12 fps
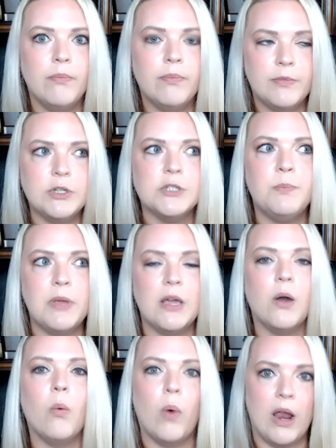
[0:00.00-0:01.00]
Just being
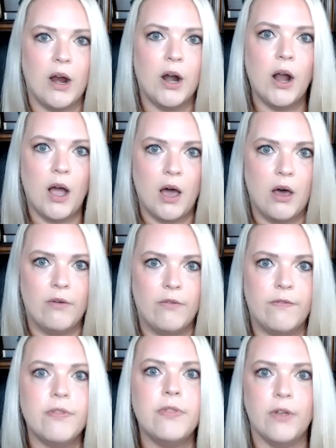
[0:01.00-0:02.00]
aware of
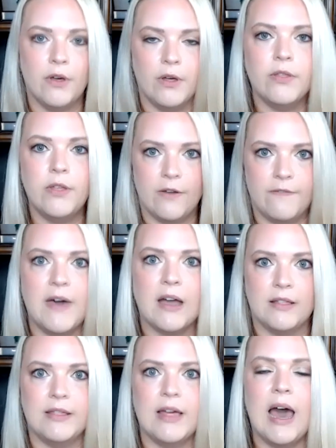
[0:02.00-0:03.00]
the effect
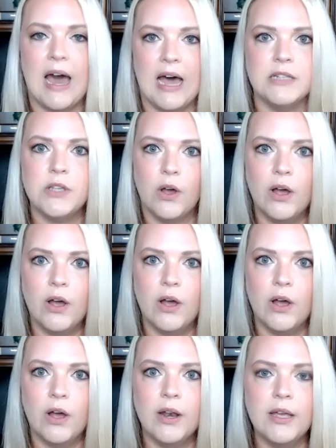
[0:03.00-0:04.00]
that has on
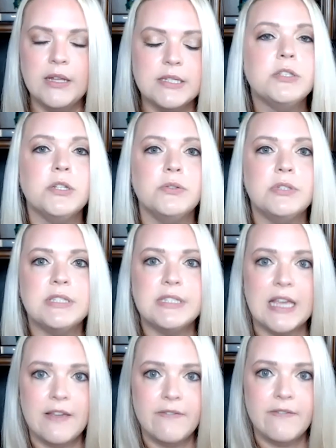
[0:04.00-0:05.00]
it.
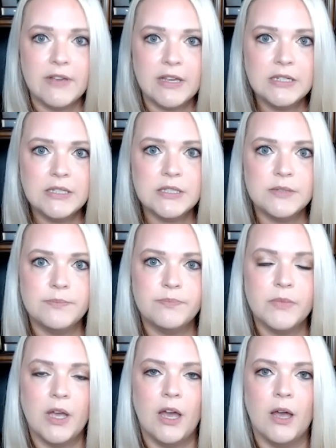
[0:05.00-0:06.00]
Also
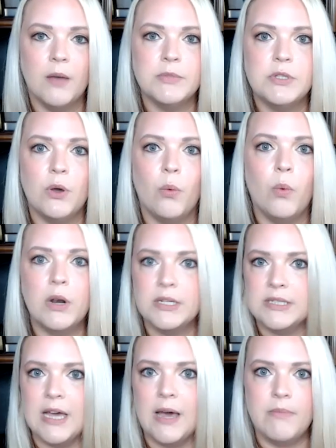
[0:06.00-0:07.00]
savings. So
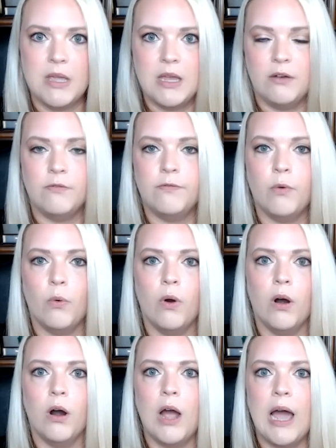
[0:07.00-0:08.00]
what does that mean
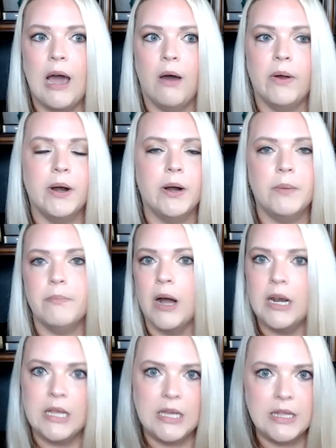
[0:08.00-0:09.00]
for our
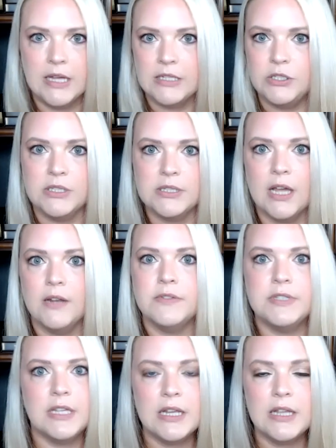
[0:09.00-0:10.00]
money that's just kind of
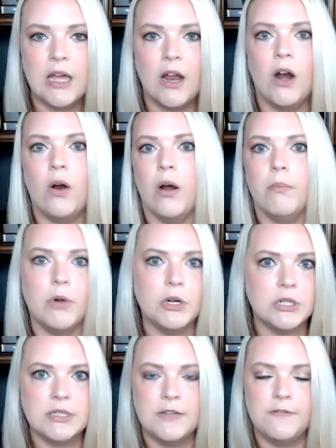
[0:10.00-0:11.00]
sitting there, our
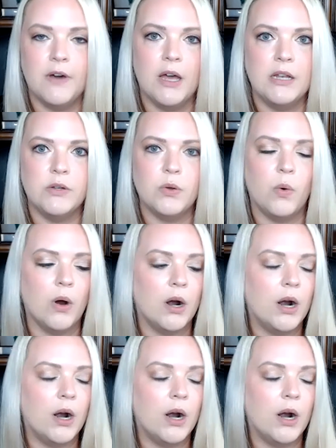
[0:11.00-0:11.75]
emergency fund or